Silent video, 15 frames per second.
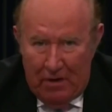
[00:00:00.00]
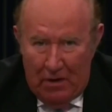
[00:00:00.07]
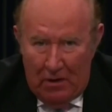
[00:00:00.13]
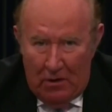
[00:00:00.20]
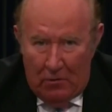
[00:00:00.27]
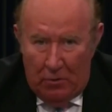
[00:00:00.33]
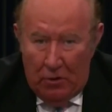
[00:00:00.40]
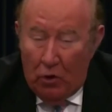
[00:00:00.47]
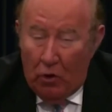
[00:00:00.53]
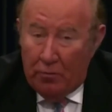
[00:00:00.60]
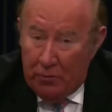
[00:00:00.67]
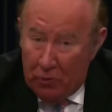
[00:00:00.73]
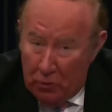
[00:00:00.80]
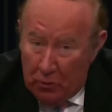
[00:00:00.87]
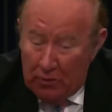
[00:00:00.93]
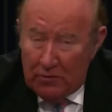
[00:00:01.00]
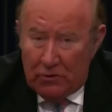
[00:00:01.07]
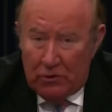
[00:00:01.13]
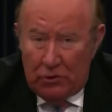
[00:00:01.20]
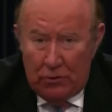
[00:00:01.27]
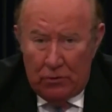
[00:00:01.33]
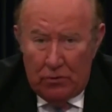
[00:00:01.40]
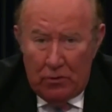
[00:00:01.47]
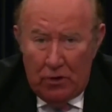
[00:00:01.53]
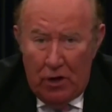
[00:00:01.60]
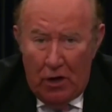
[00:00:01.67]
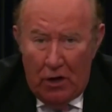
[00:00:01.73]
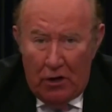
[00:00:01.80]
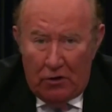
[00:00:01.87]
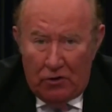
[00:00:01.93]
We hope you will too.
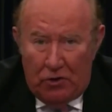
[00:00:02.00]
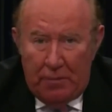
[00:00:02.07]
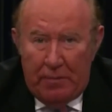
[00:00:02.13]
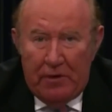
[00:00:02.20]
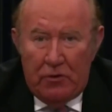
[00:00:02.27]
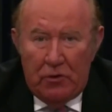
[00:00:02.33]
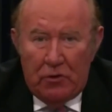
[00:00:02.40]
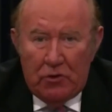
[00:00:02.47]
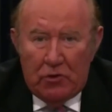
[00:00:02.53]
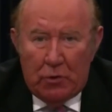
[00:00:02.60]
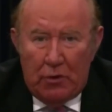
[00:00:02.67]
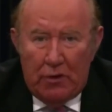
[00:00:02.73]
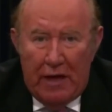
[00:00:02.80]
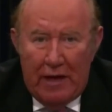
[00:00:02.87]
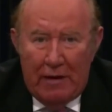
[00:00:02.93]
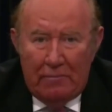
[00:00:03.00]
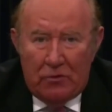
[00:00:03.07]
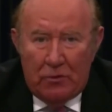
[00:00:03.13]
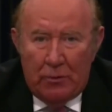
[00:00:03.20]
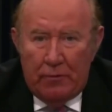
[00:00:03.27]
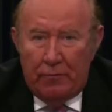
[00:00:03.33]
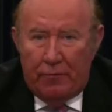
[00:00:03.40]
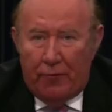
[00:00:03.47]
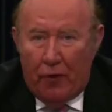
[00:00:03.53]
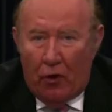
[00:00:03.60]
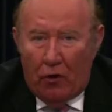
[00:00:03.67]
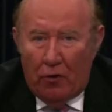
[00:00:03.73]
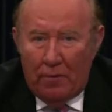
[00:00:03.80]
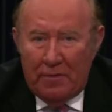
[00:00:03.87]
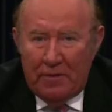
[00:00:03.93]
GB News will aim to
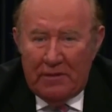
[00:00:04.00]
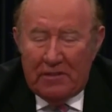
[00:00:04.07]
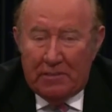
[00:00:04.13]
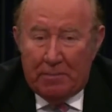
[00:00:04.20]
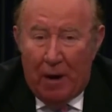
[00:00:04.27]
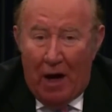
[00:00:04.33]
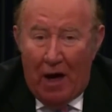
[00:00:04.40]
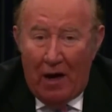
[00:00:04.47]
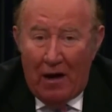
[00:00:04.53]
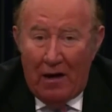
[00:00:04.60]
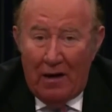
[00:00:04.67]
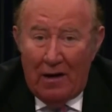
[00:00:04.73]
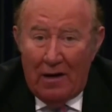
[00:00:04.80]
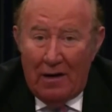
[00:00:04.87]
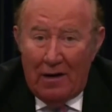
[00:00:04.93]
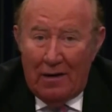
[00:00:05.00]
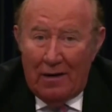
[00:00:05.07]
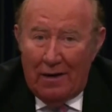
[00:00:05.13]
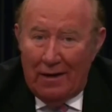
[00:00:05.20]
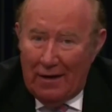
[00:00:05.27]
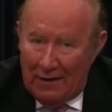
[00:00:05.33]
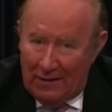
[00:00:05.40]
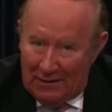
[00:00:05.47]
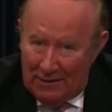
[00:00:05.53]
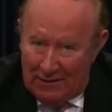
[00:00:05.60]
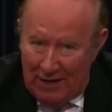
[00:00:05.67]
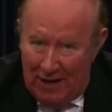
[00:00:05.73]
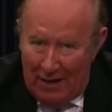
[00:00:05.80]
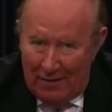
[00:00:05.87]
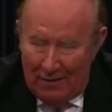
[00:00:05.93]
inform, inspire, and
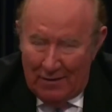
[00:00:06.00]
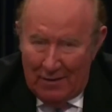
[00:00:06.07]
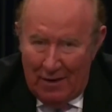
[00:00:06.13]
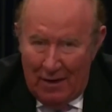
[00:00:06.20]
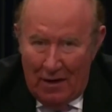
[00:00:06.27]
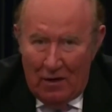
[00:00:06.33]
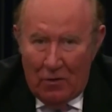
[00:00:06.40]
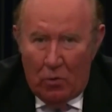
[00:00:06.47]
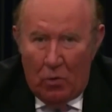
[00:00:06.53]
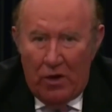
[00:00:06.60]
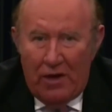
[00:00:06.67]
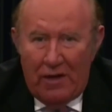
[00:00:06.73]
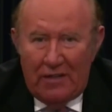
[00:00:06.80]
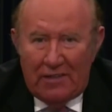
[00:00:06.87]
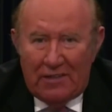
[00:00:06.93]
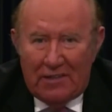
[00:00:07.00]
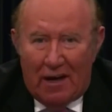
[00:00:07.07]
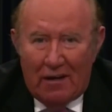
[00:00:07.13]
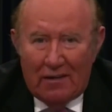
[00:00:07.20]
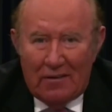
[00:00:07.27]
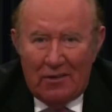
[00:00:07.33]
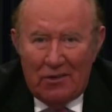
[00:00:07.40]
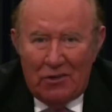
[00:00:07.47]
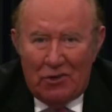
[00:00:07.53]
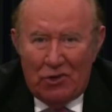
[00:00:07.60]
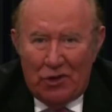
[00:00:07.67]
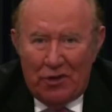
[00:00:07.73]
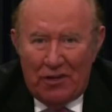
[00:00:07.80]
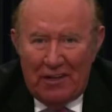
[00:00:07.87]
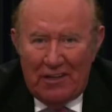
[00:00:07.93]
entertain. We start the
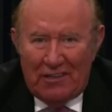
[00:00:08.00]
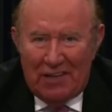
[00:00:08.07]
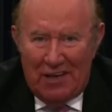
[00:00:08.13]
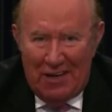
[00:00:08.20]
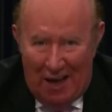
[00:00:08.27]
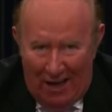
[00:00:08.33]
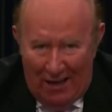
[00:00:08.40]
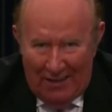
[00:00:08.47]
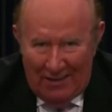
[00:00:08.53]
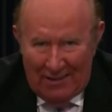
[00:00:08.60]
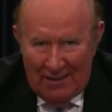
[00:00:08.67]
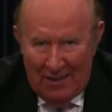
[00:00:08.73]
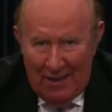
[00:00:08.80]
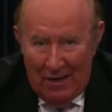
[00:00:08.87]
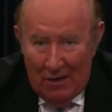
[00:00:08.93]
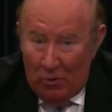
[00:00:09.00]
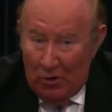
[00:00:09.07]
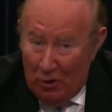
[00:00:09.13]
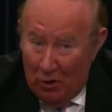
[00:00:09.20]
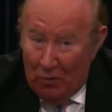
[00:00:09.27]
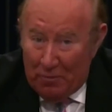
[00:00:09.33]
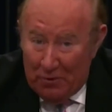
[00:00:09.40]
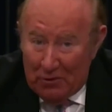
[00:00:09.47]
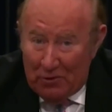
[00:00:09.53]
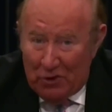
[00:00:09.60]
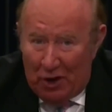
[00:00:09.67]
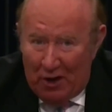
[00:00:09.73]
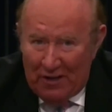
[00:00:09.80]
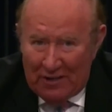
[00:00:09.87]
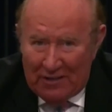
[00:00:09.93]
journey tonight. We hope you'll
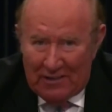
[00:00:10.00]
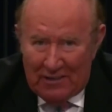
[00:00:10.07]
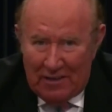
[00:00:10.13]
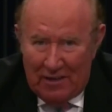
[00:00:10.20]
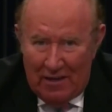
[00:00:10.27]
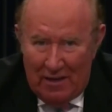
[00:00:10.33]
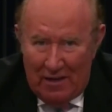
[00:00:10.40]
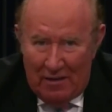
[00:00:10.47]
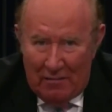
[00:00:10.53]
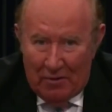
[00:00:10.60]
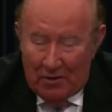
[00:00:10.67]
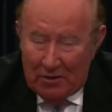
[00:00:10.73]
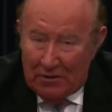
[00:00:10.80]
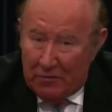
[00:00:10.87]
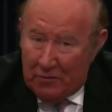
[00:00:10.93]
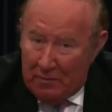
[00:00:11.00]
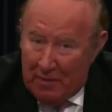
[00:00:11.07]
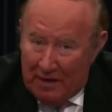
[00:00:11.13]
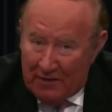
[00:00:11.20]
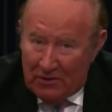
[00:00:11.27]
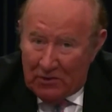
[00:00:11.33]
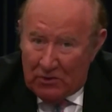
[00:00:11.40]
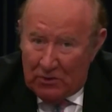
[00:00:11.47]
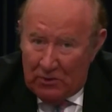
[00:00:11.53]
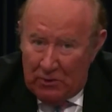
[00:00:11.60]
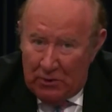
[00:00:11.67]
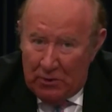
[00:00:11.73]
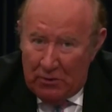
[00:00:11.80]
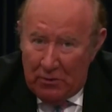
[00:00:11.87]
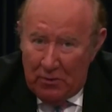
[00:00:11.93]
join us, because if it matters to
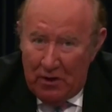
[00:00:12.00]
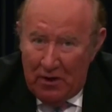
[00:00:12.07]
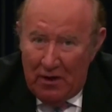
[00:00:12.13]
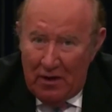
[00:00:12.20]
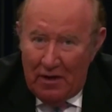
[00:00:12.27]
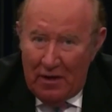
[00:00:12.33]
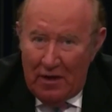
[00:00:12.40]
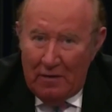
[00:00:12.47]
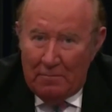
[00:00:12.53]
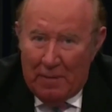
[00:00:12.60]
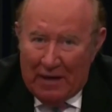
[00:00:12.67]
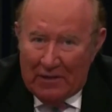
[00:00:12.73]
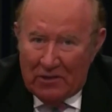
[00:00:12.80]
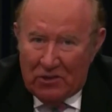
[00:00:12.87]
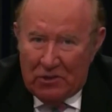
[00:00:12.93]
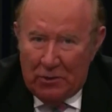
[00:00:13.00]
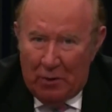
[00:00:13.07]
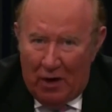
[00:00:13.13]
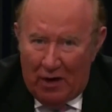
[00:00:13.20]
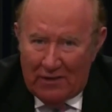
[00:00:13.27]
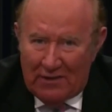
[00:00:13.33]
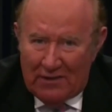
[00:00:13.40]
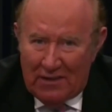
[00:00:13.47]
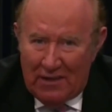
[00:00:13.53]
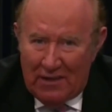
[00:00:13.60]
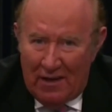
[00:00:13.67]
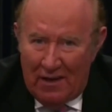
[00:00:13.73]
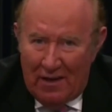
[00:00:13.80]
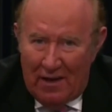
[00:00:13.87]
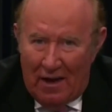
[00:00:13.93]
you, it matters to us.
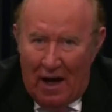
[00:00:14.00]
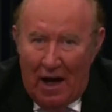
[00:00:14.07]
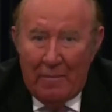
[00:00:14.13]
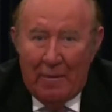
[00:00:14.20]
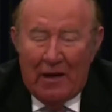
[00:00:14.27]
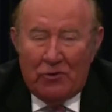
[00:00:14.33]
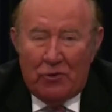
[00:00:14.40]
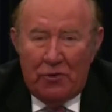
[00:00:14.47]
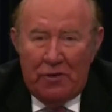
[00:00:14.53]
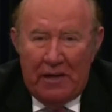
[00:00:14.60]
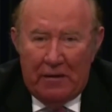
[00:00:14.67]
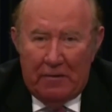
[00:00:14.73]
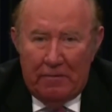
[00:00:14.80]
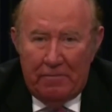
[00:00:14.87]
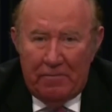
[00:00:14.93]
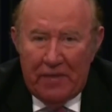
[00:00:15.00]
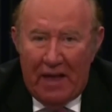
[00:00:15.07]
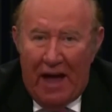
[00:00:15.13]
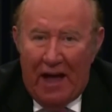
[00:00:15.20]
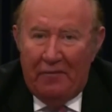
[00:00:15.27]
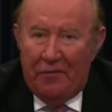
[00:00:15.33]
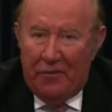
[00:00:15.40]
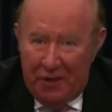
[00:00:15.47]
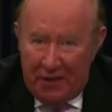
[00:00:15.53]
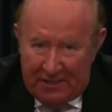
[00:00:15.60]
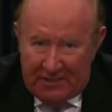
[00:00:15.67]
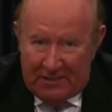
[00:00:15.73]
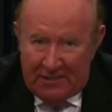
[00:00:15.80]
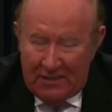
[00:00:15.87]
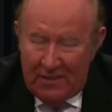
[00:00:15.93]
I'm Andrew Neil, and
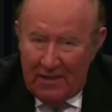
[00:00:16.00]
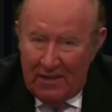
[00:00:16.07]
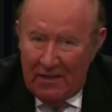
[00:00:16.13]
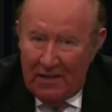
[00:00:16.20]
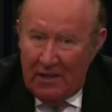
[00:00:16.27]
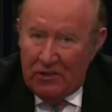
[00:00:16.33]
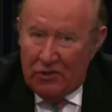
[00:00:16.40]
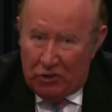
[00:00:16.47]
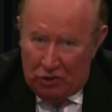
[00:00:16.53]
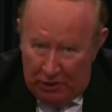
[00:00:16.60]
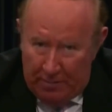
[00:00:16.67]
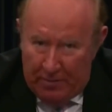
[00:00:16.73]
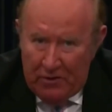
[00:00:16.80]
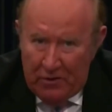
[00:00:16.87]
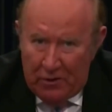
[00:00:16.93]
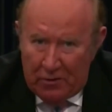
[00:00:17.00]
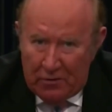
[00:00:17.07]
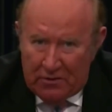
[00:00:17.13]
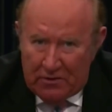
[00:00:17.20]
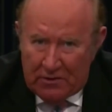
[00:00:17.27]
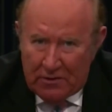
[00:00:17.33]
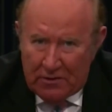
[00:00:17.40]
this is GB News.